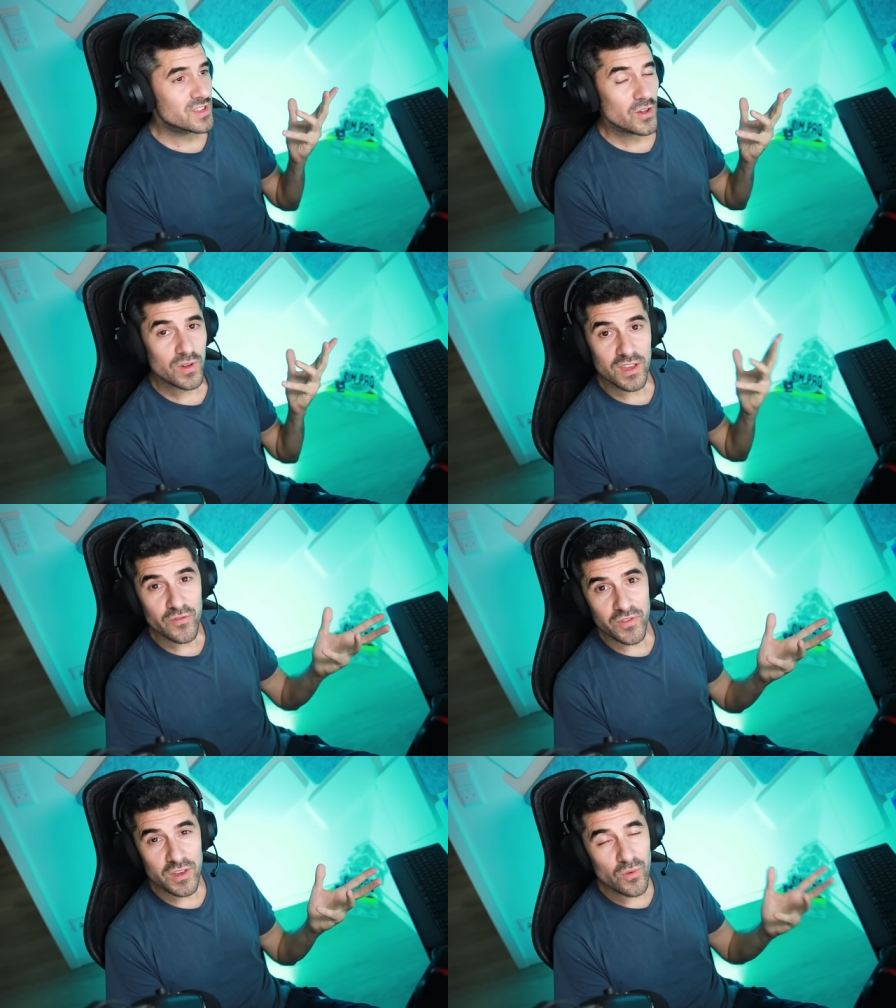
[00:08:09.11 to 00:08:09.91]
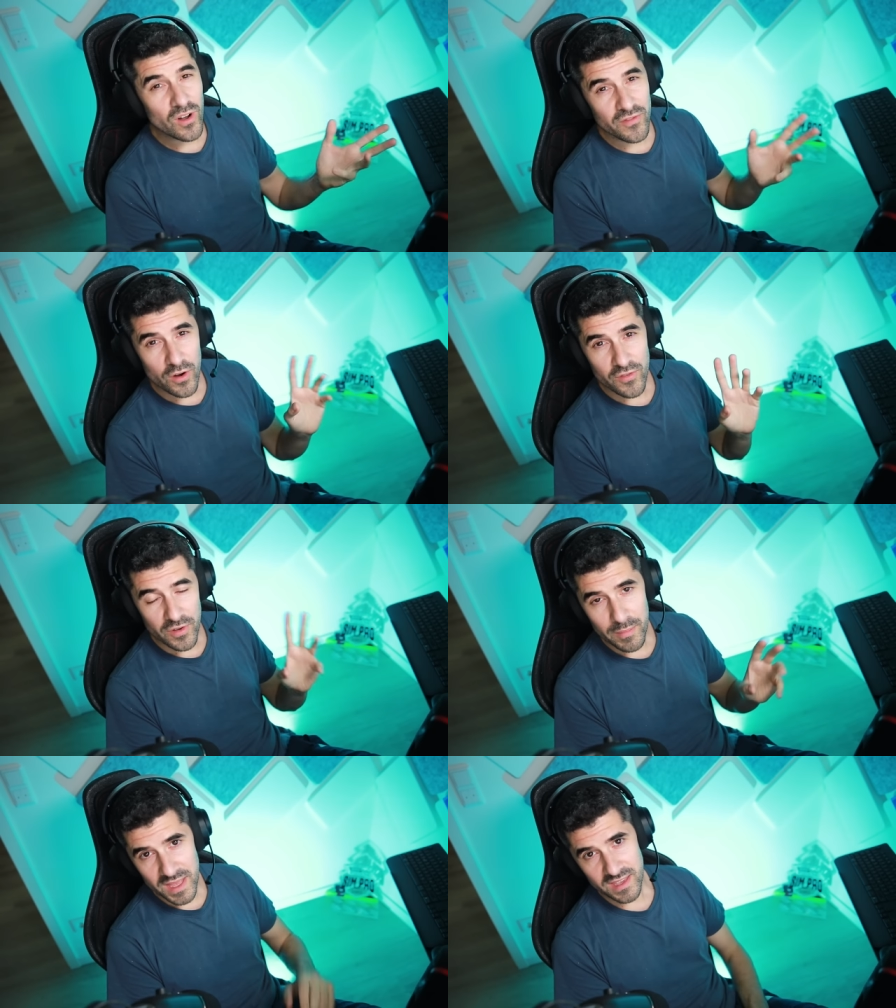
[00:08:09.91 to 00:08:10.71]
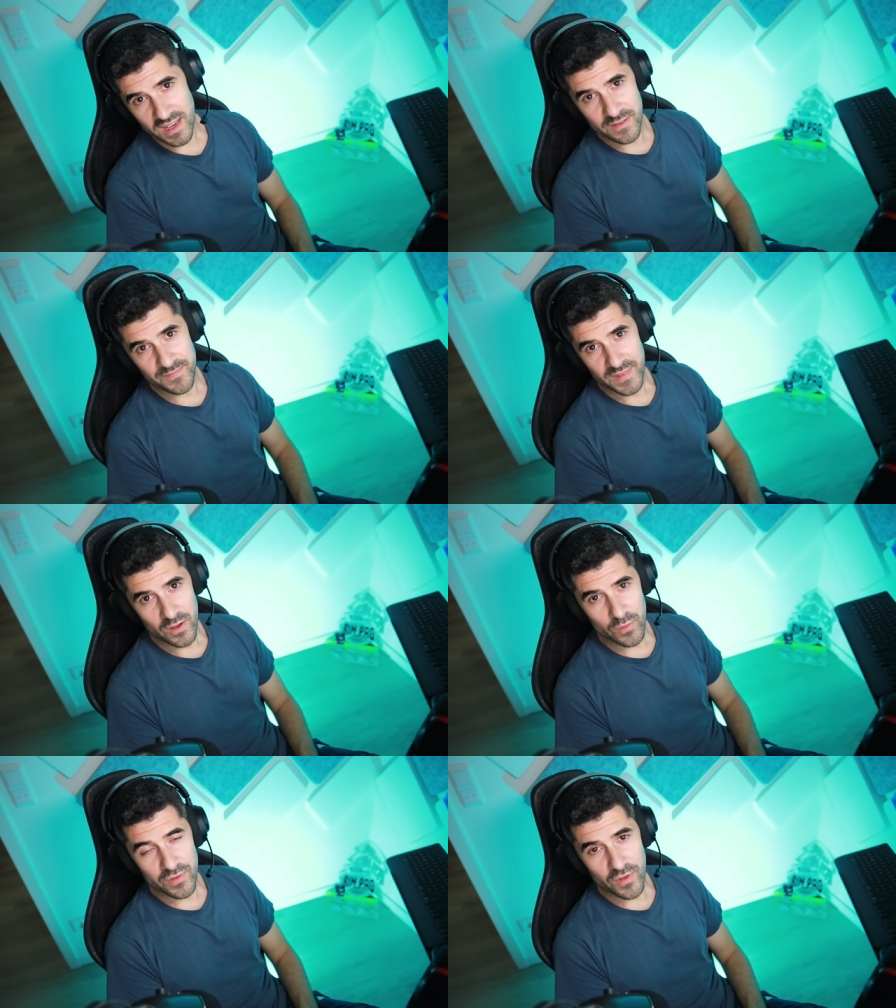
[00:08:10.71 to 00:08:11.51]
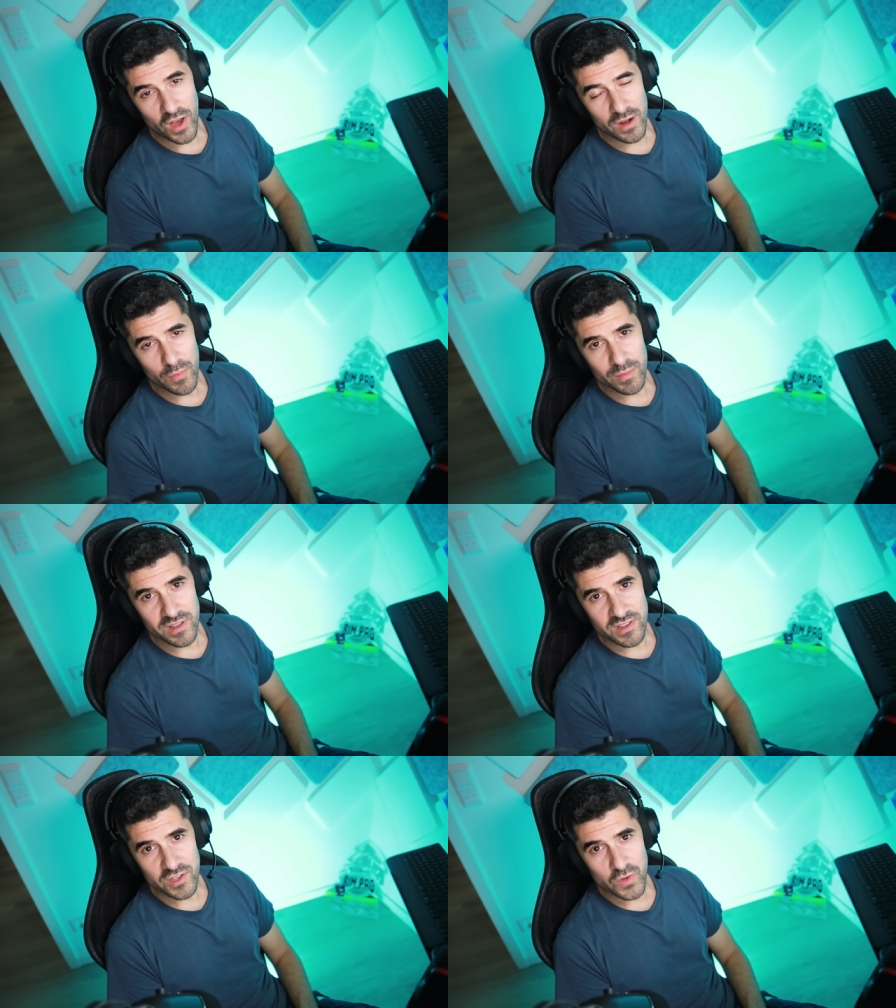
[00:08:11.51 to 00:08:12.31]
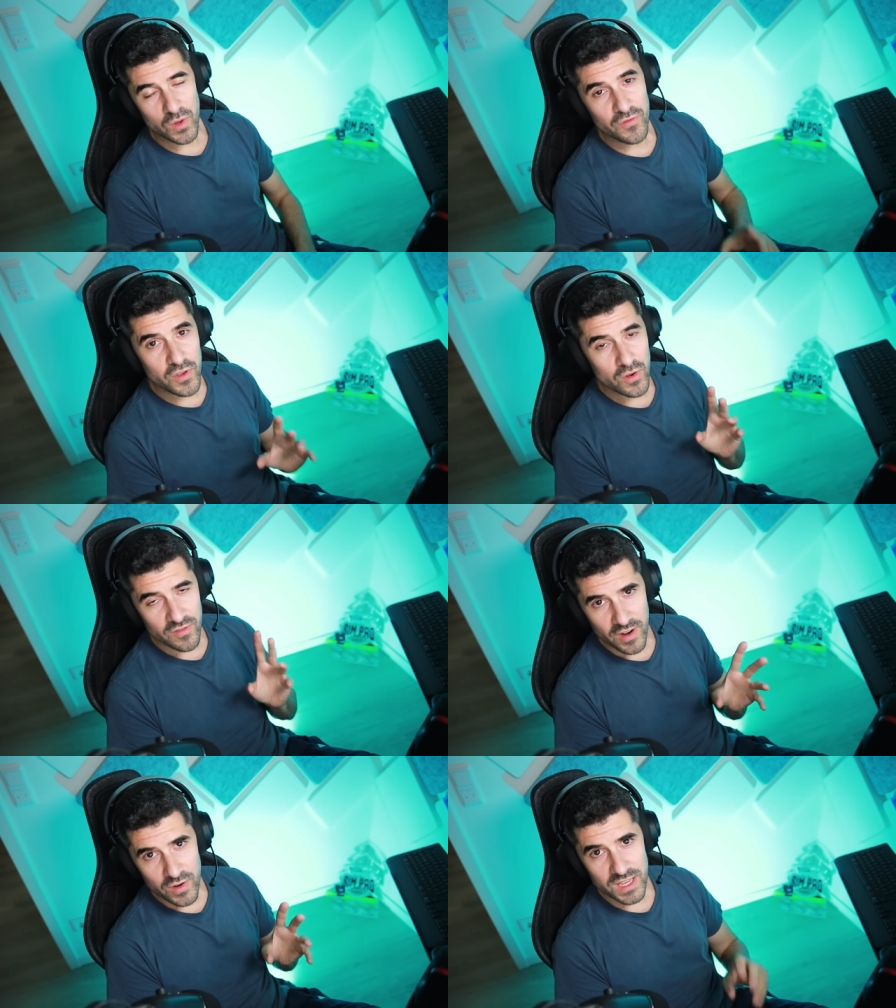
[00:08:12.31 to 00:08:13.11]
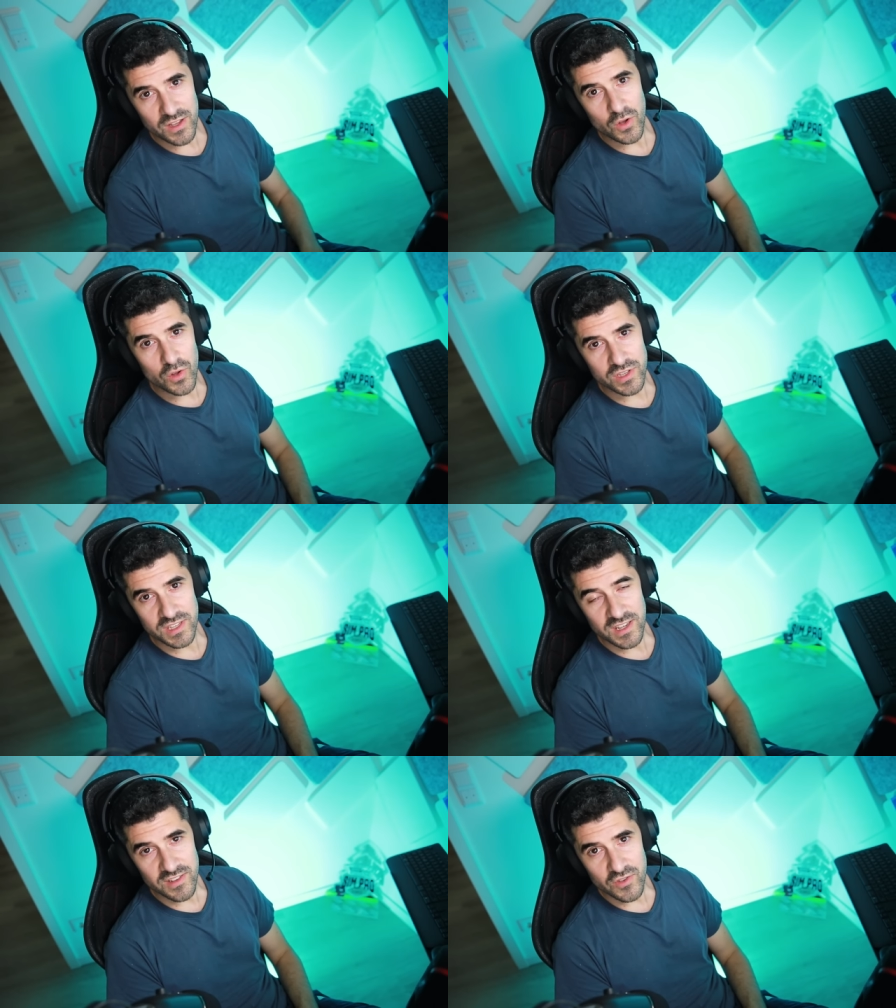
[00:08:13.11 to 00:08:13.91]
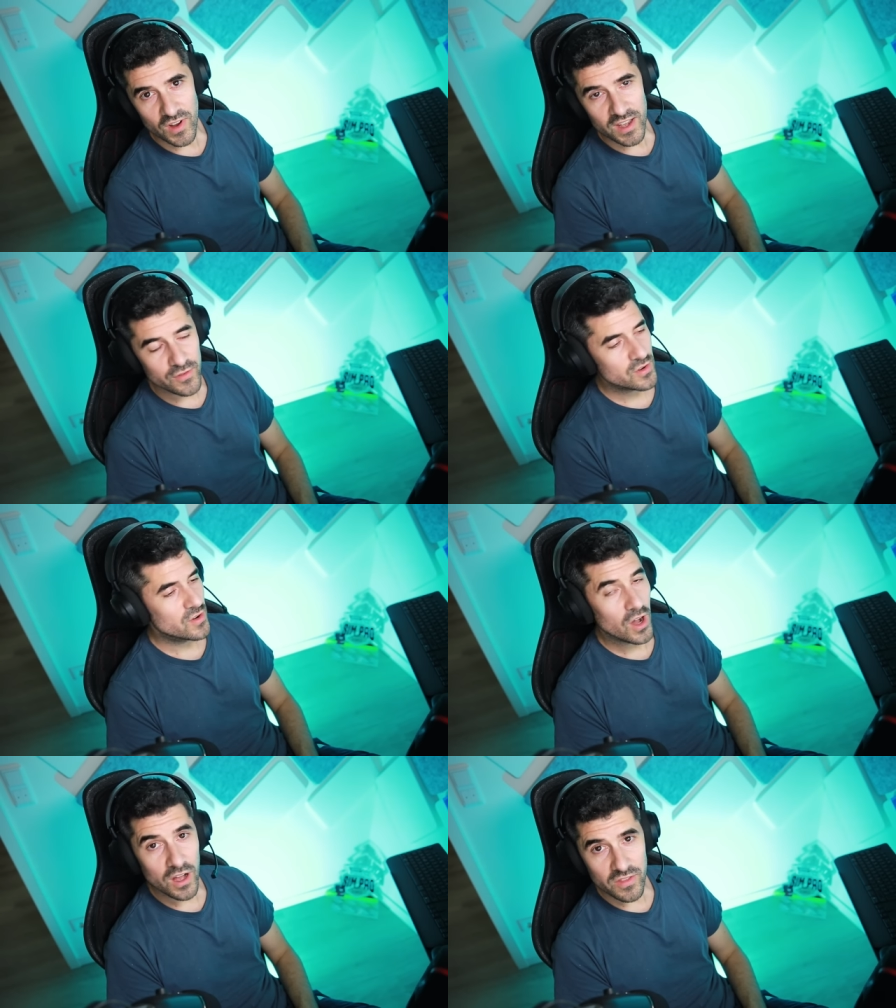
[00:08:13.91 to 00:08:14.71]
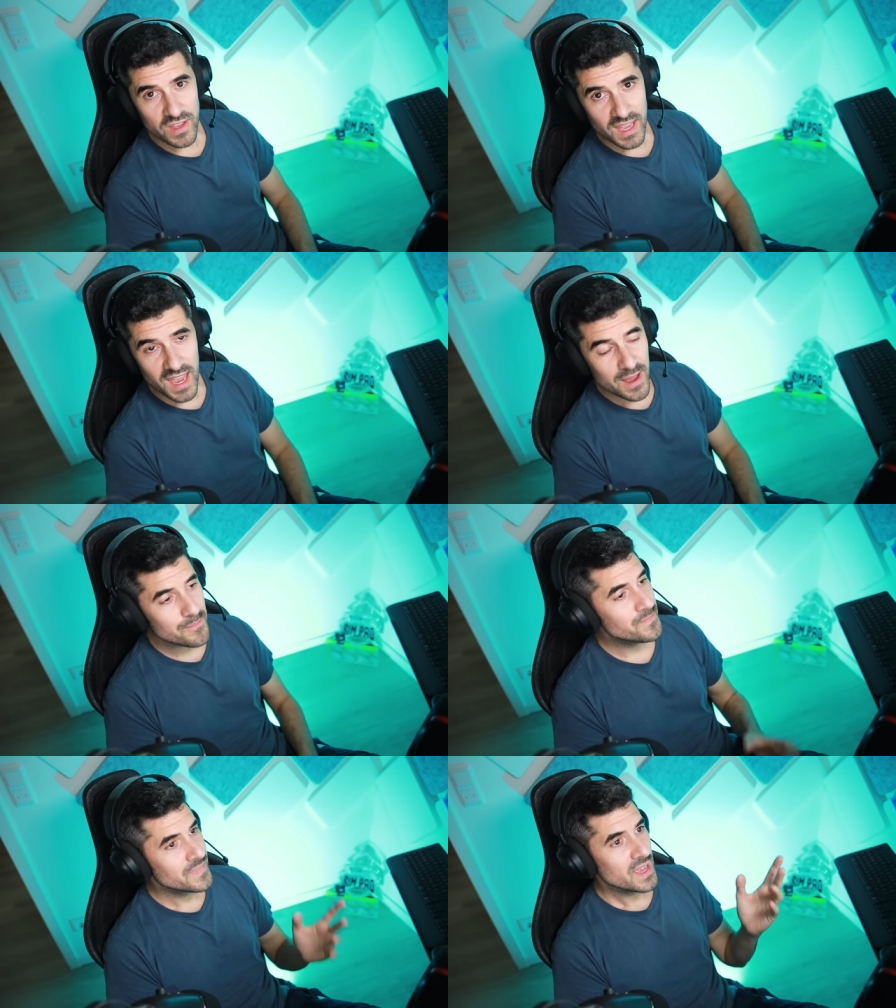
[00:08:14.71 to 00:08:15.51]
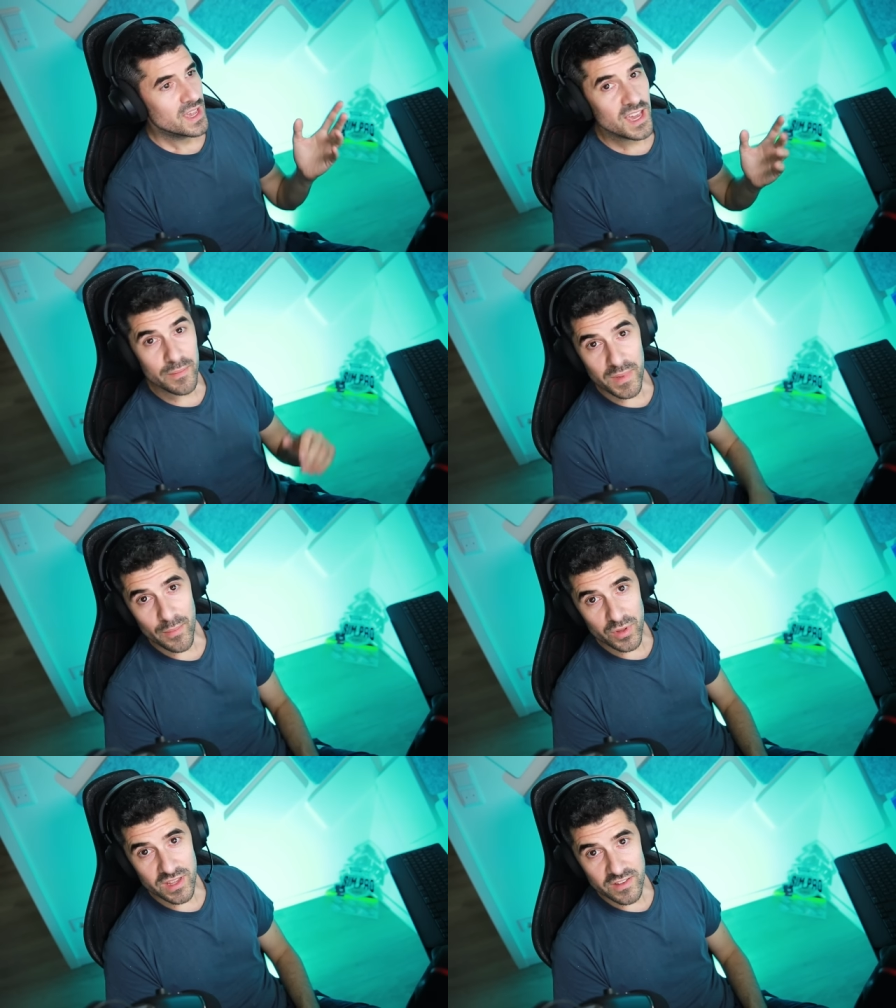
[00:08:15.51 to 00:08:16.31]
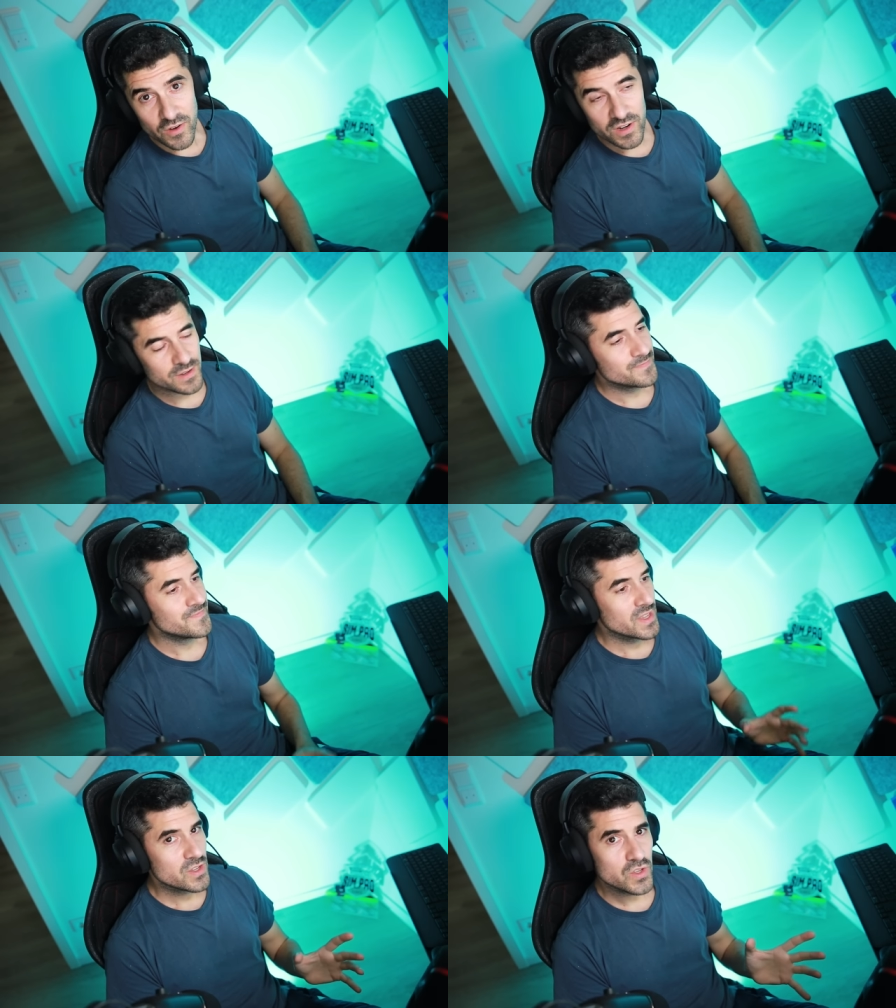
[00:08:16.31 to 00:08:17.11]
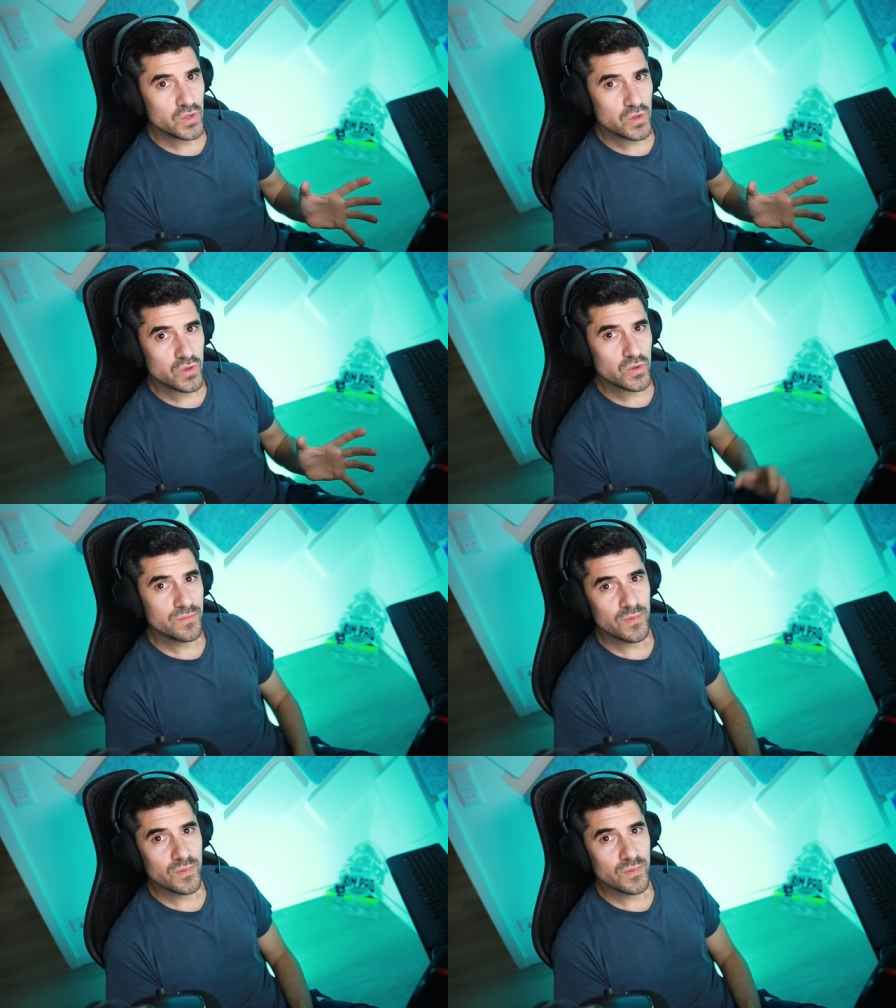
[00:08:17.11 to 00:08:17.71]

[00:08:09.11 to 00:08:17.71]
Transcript: So if you are very familiar with Automobilista two, if you're a very good, decent driver on the game, hit me up on Discord to...